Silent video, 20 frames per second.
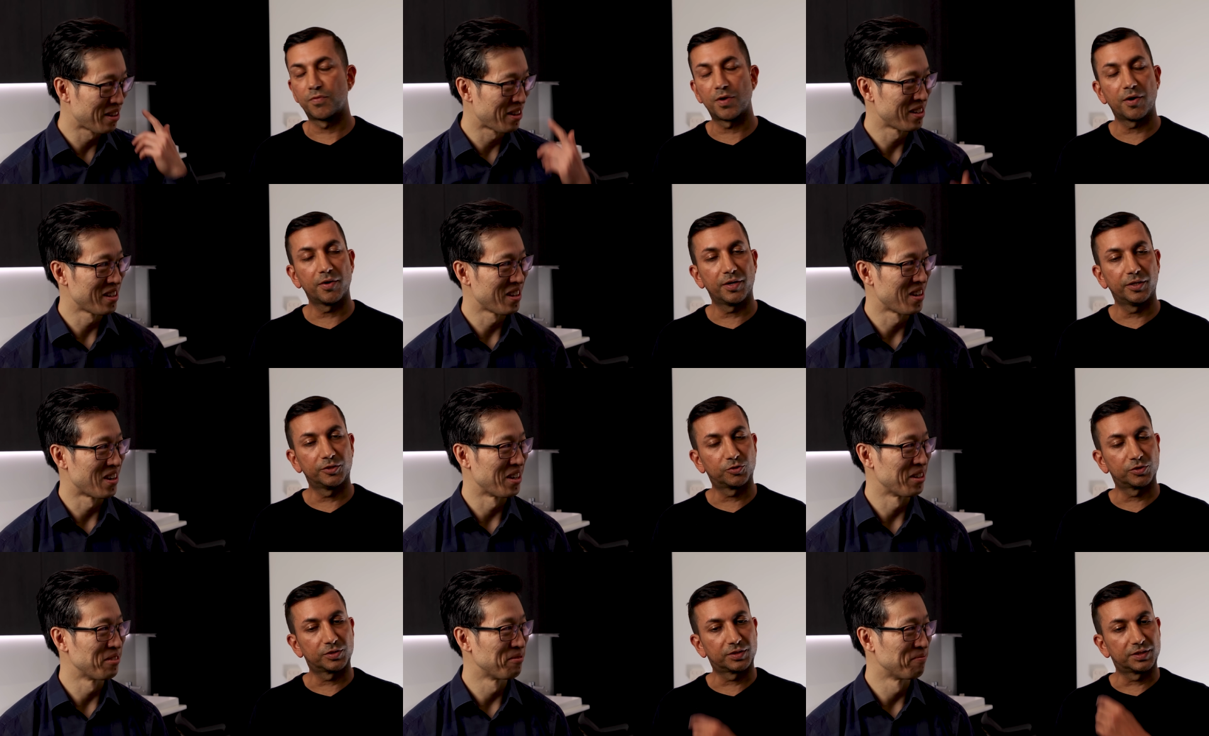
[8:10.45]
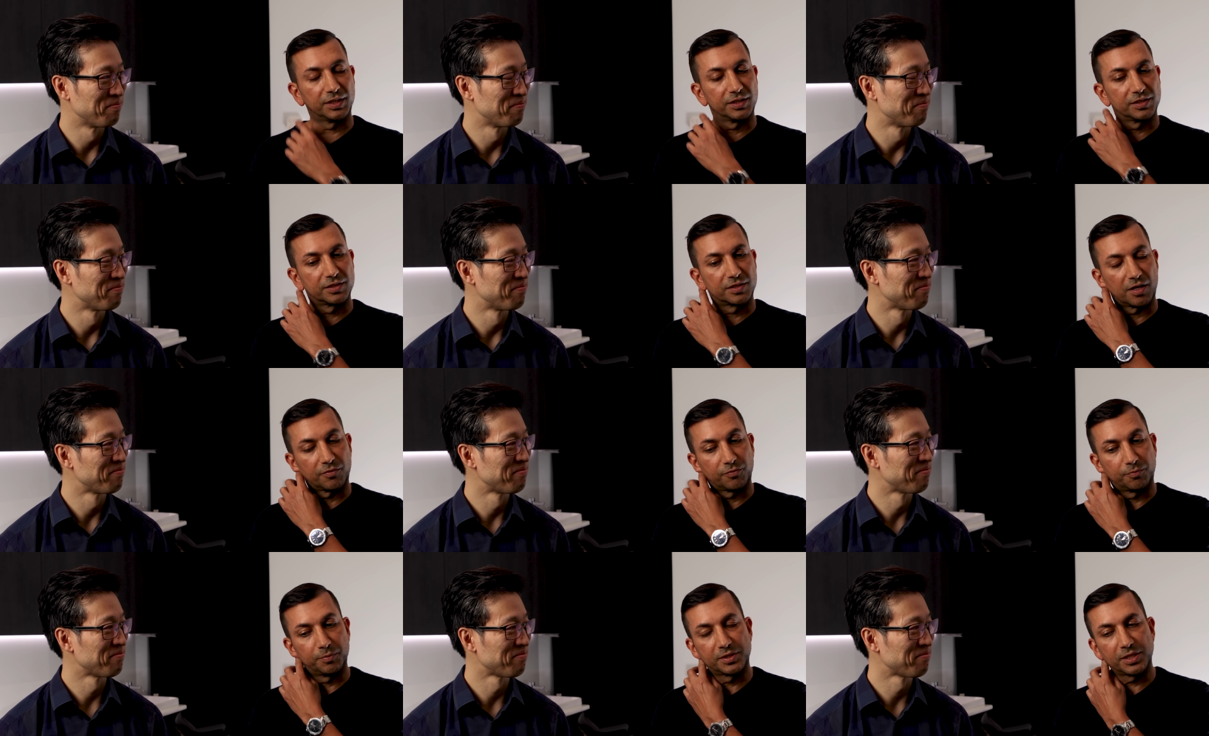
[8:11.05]
Speaker 1: Very interesting
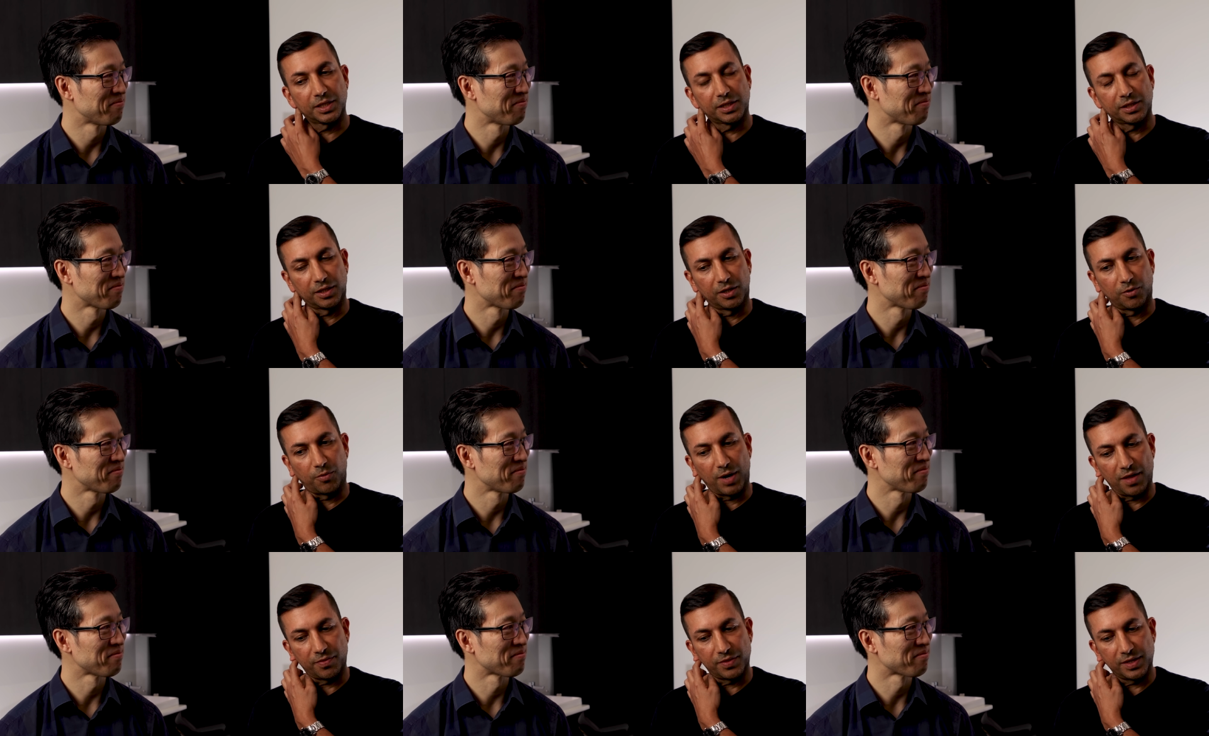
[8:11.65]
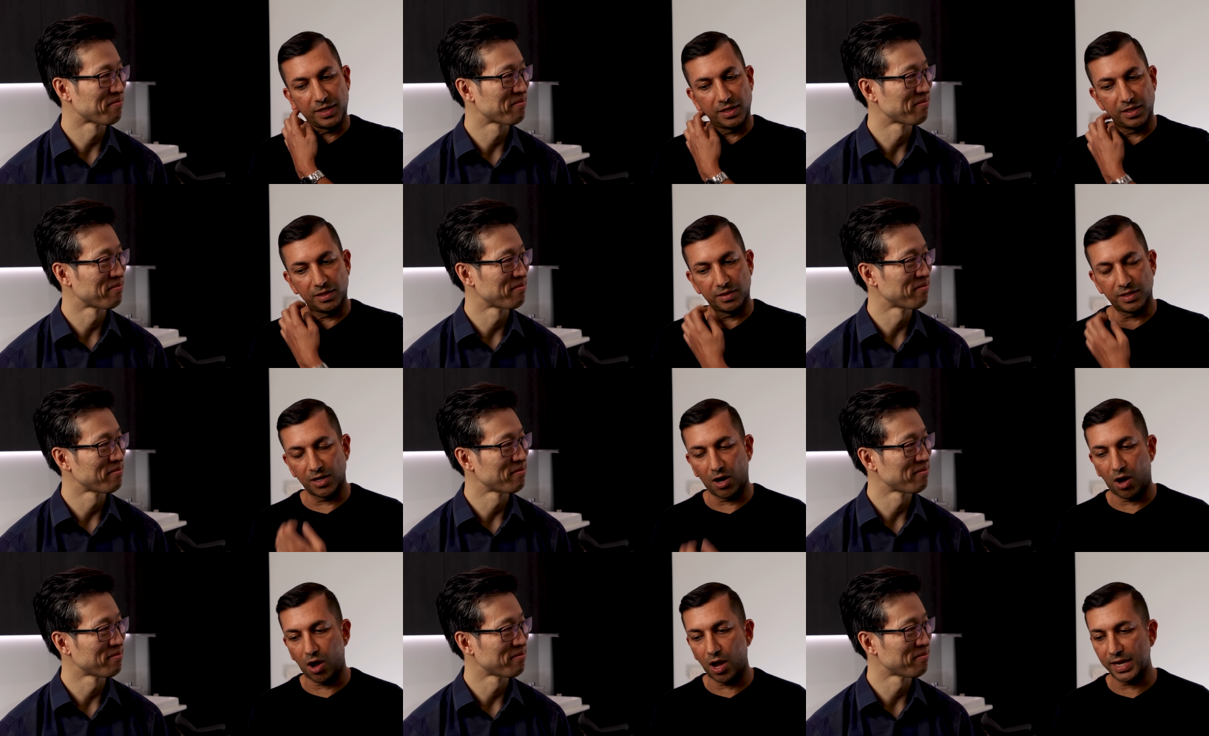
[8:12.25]
stuff, particularly around the,
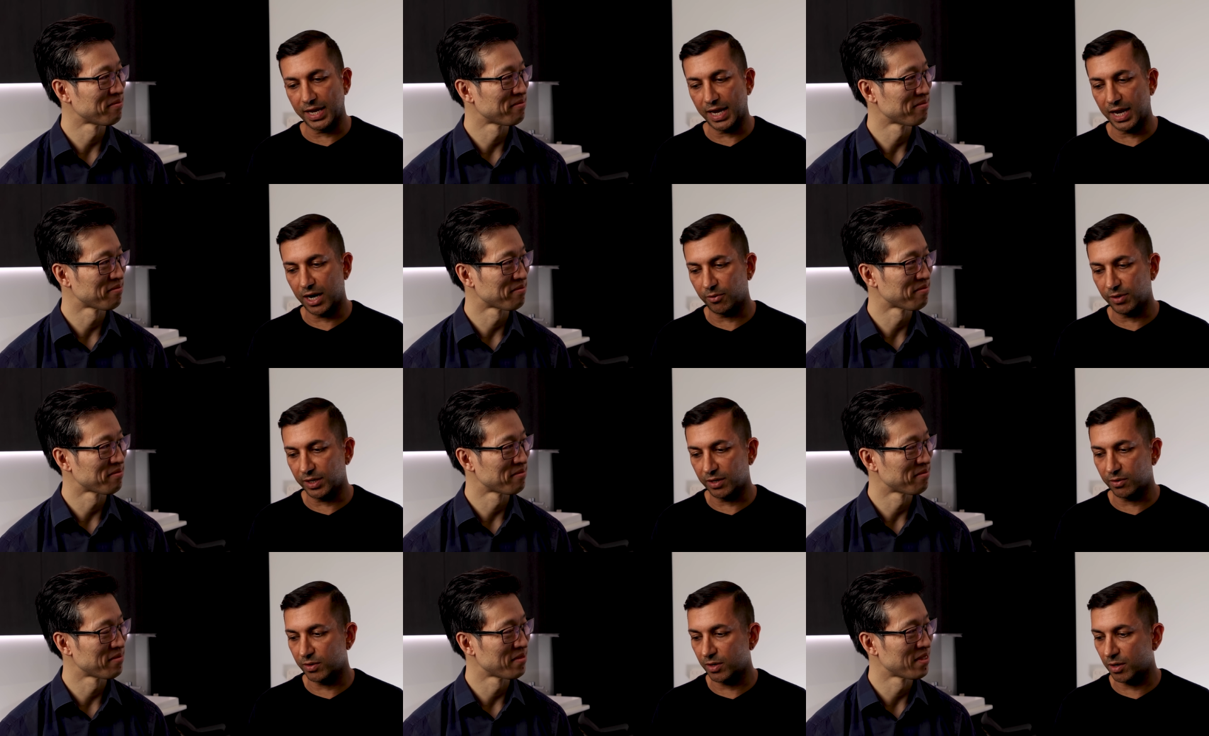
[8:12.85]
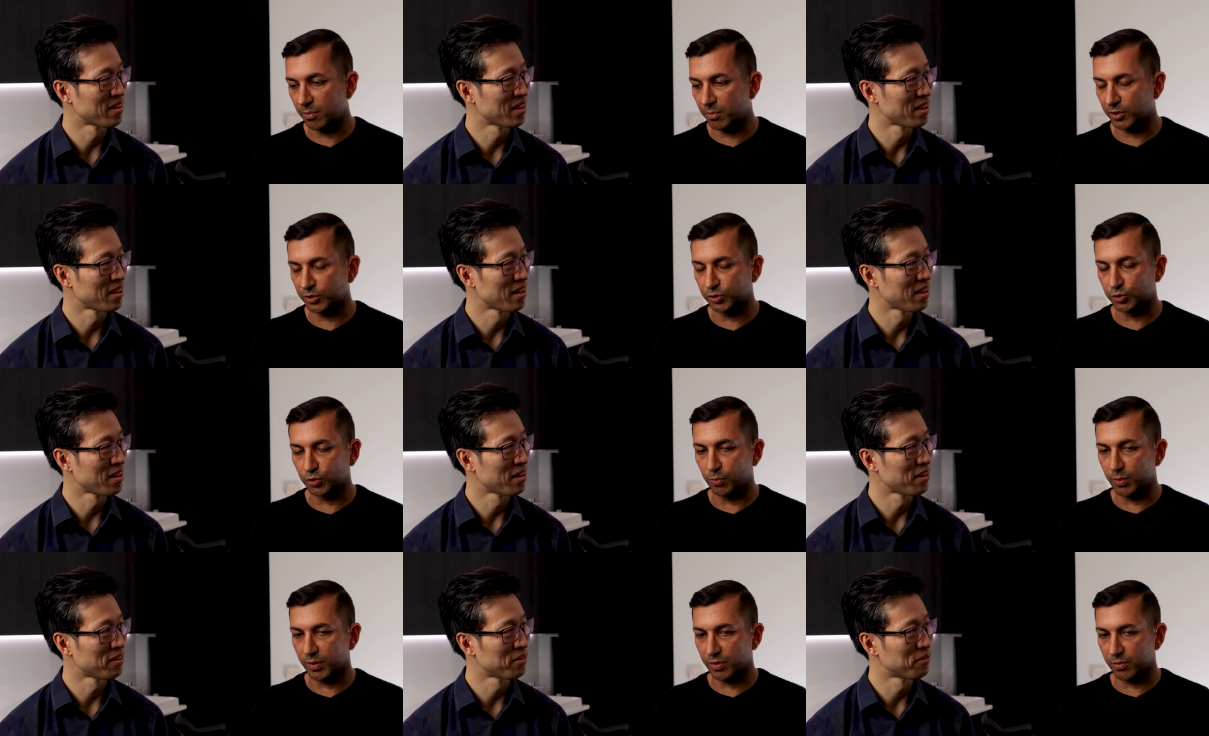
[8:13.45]
the eye area, and I'm not
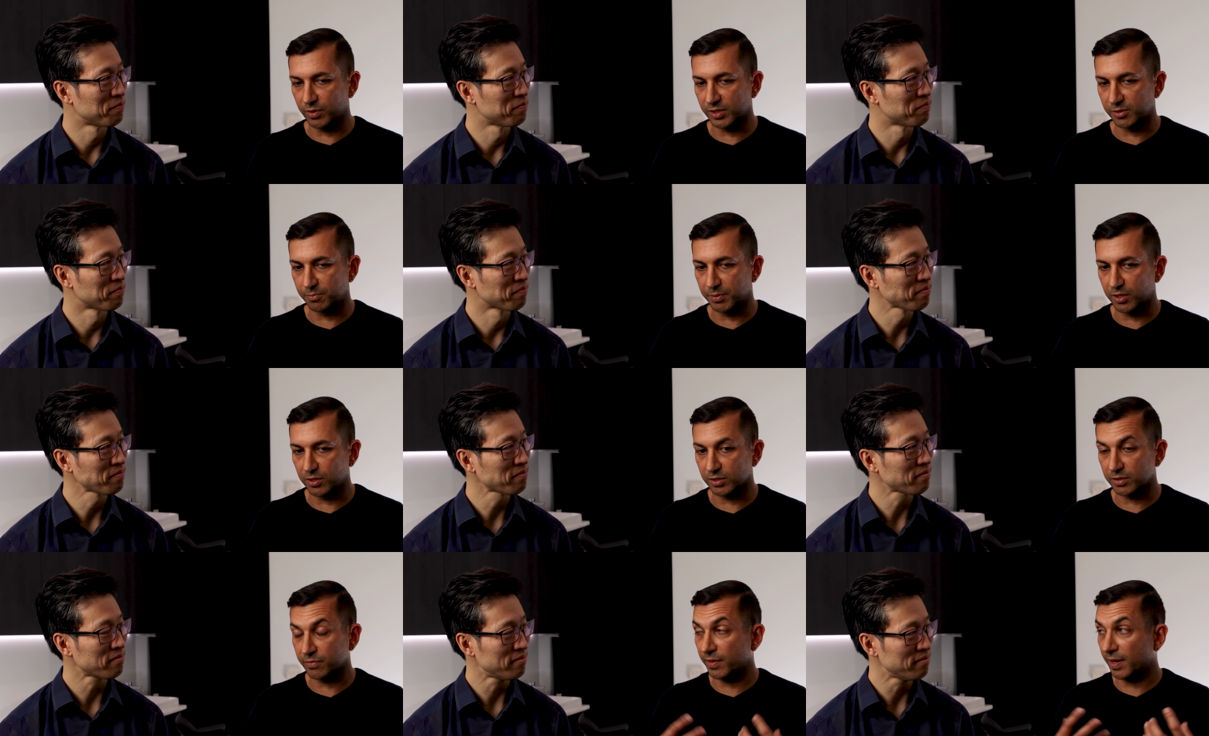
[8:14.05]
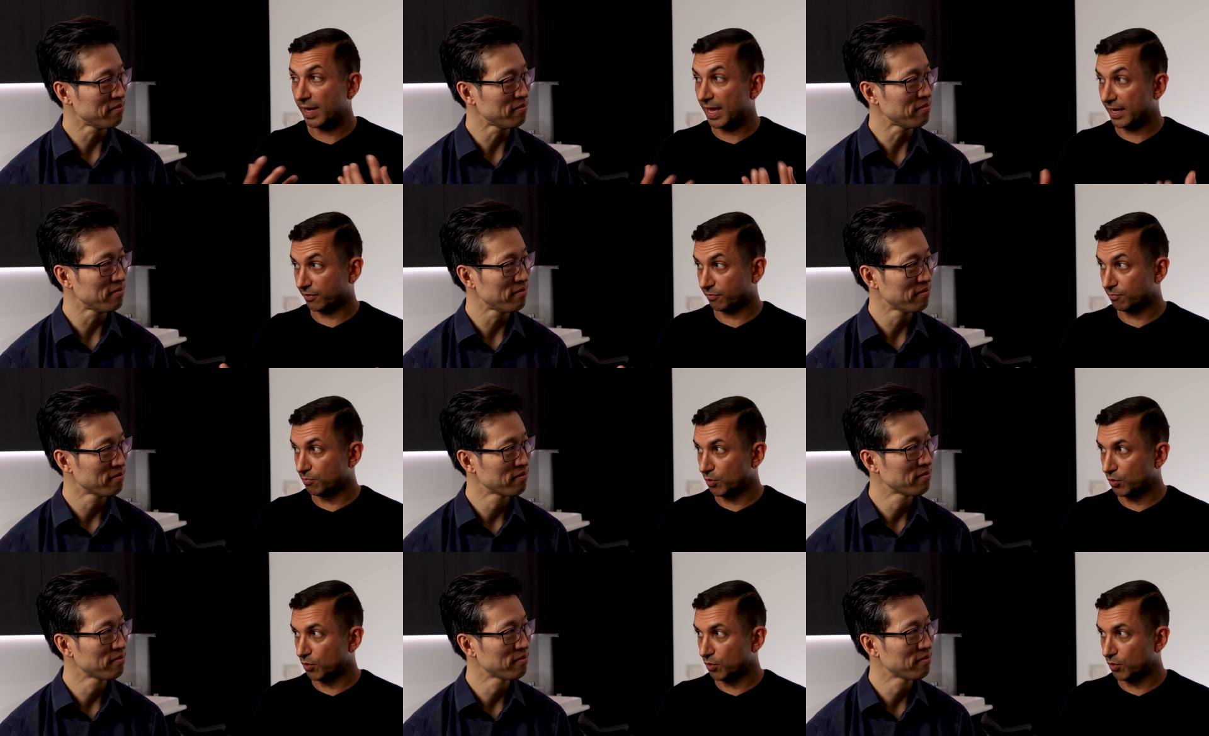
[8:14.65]
sure whether it's because of the lack of